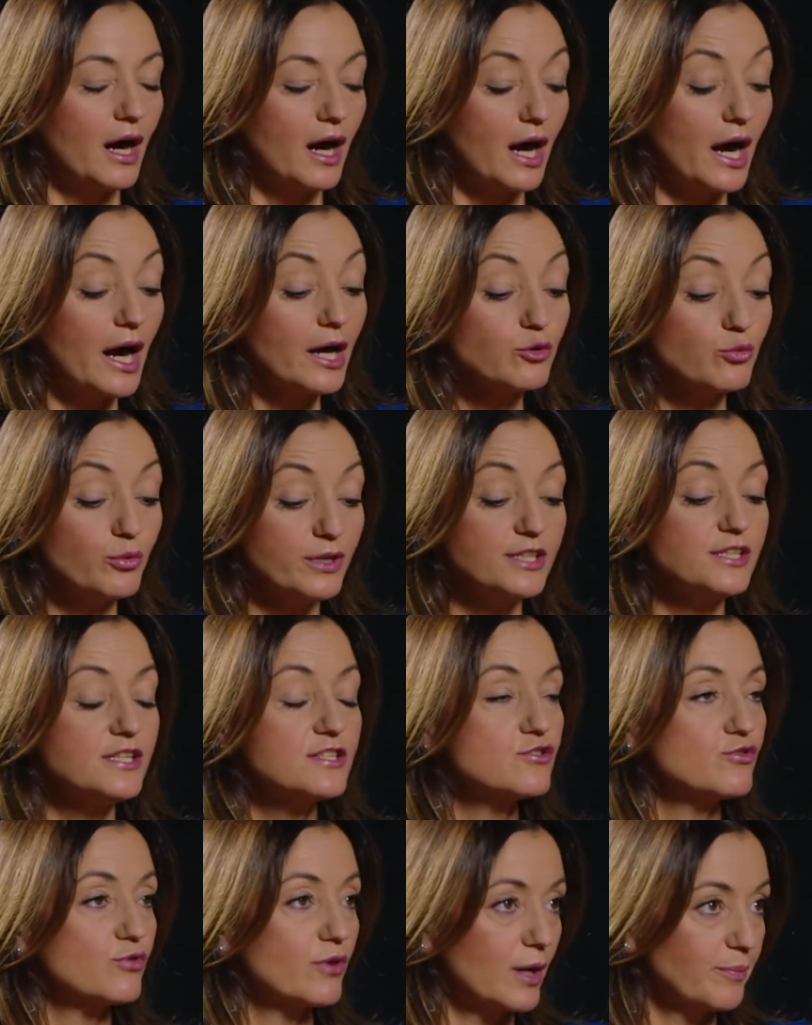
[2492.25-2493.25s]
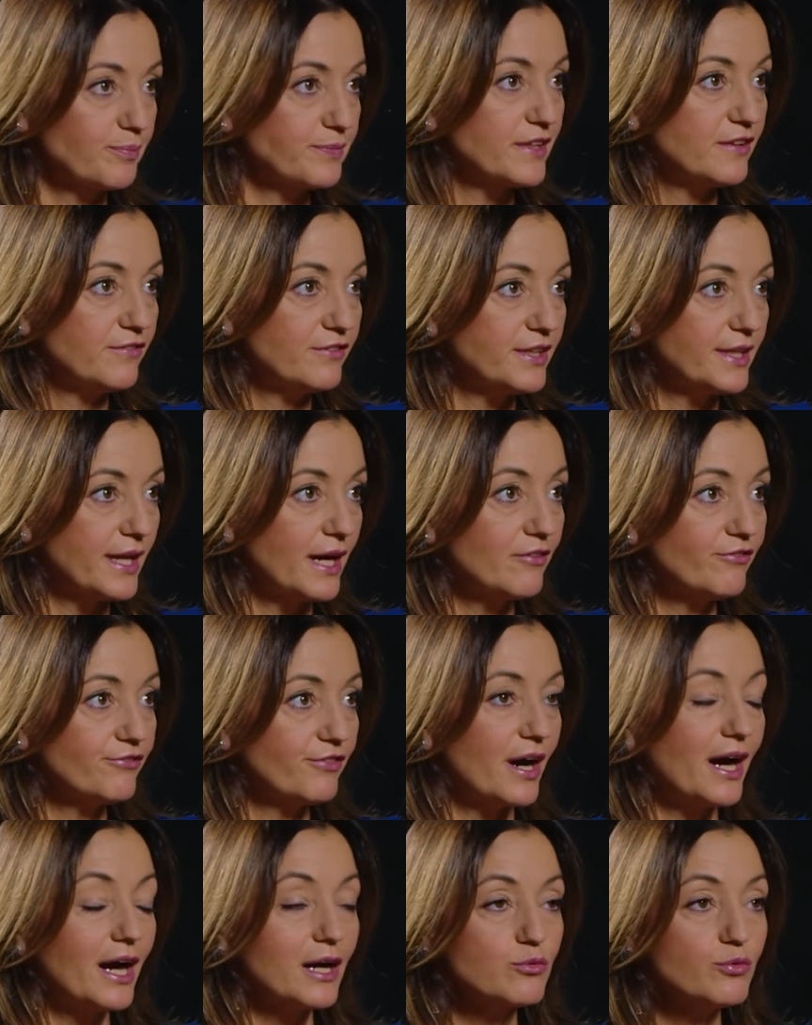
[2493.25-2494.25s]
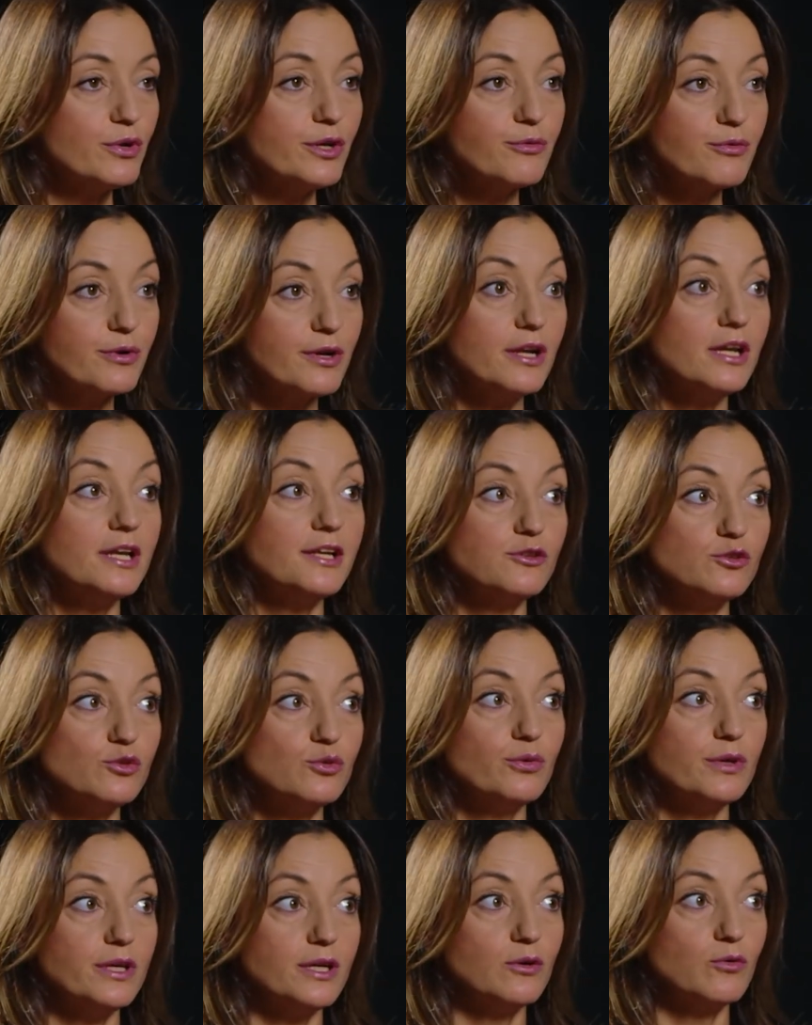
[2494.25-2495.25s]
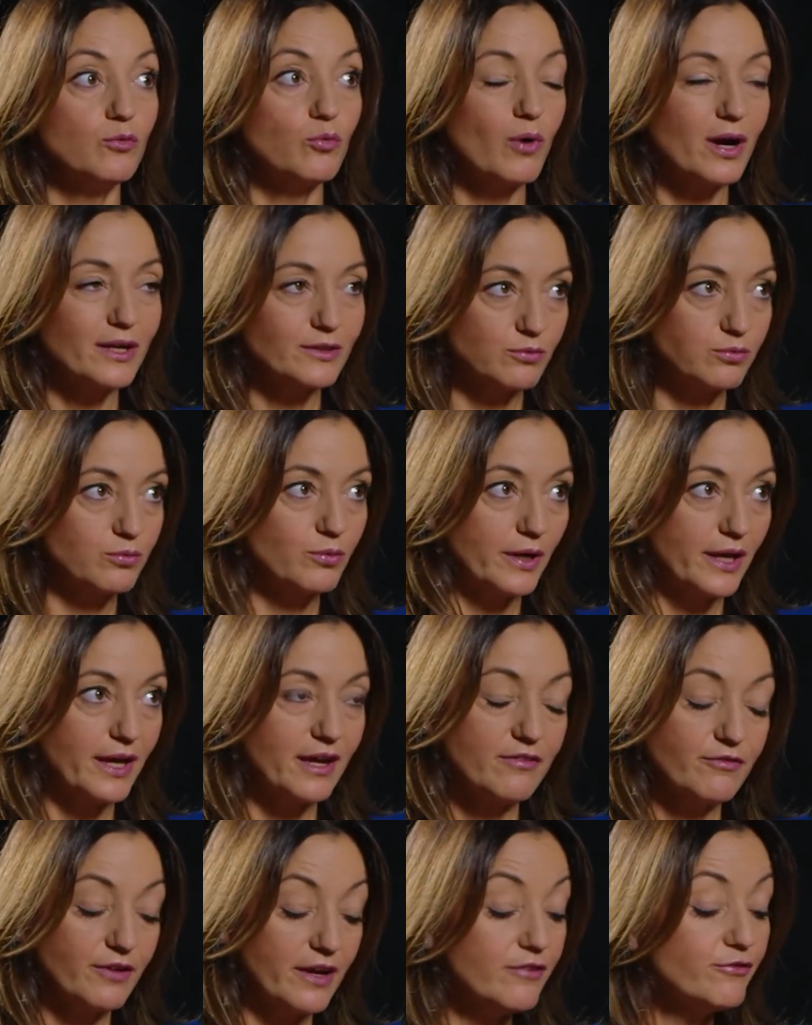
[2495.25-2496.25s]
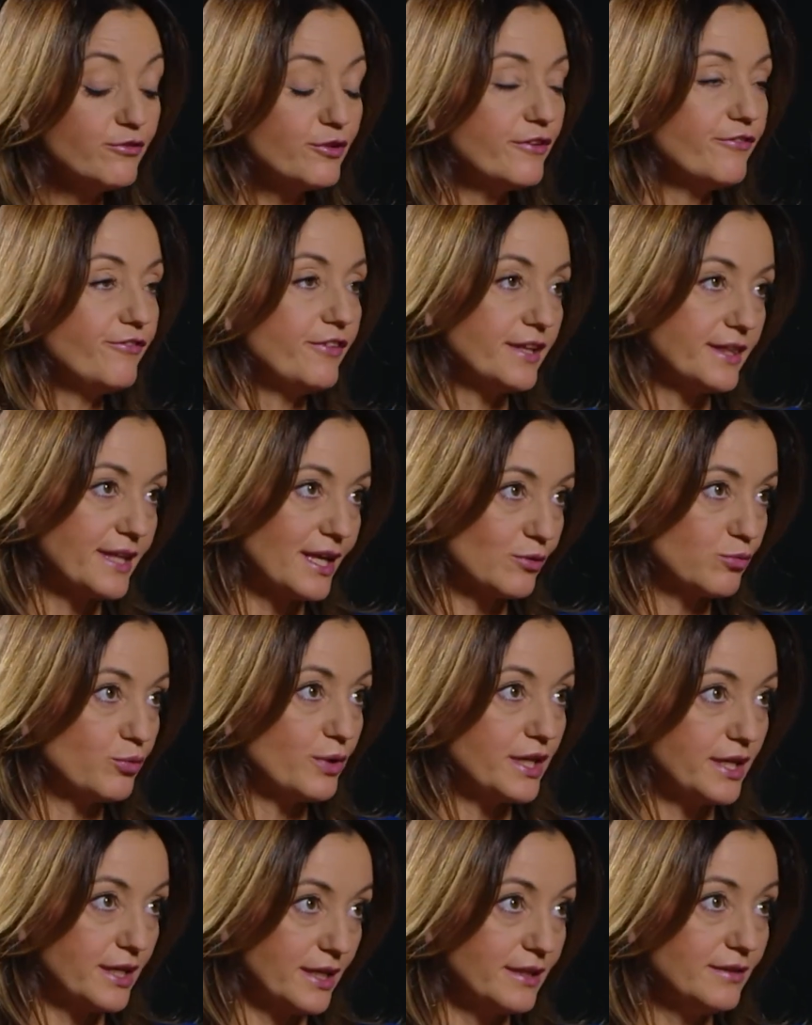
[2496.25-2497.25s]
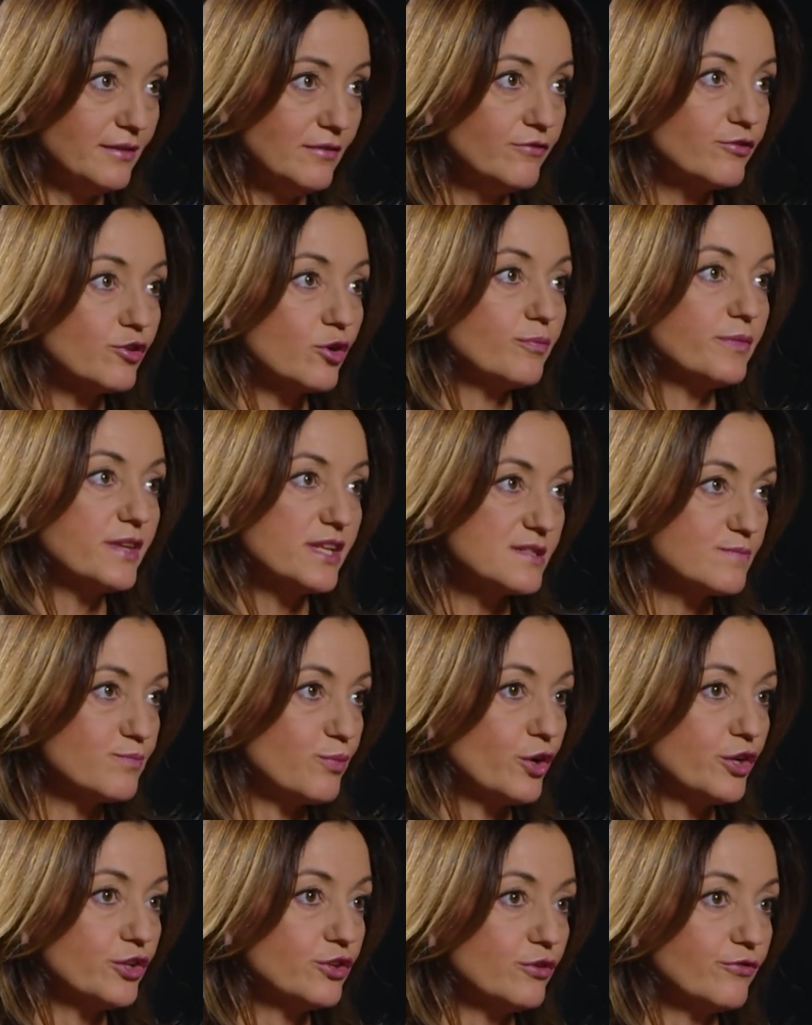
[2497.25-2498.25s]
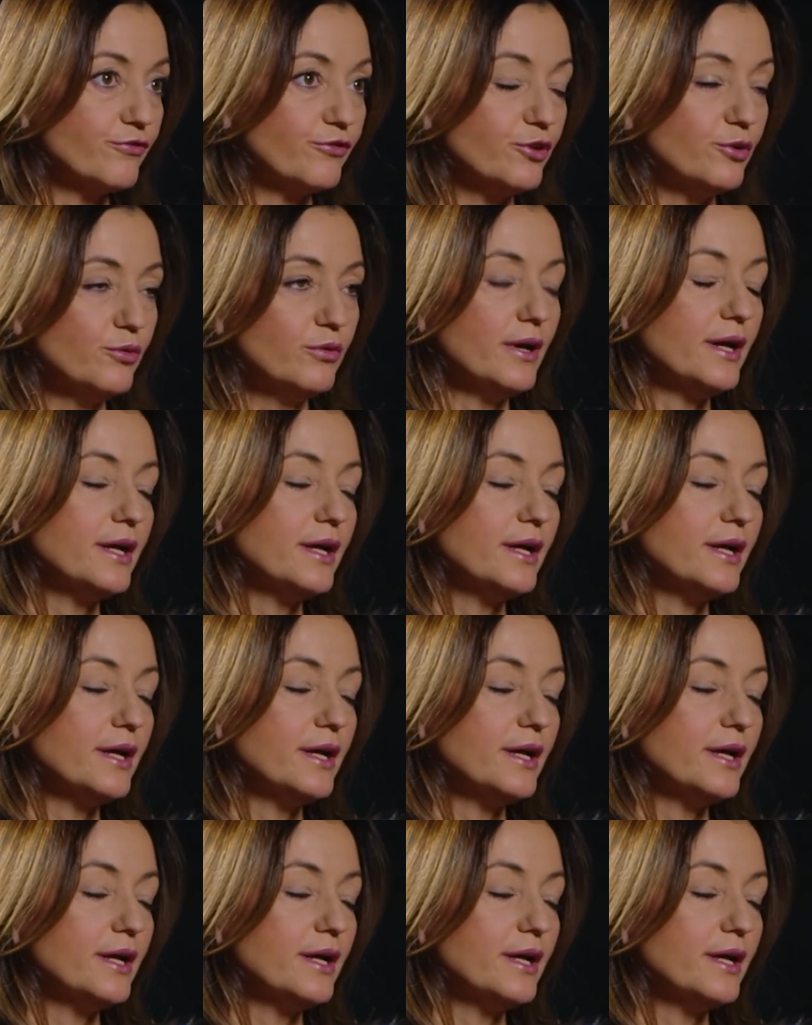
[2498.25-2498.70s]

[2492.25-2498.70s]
Are we disruptive enough? Are we really doing everything that we can from this point of view?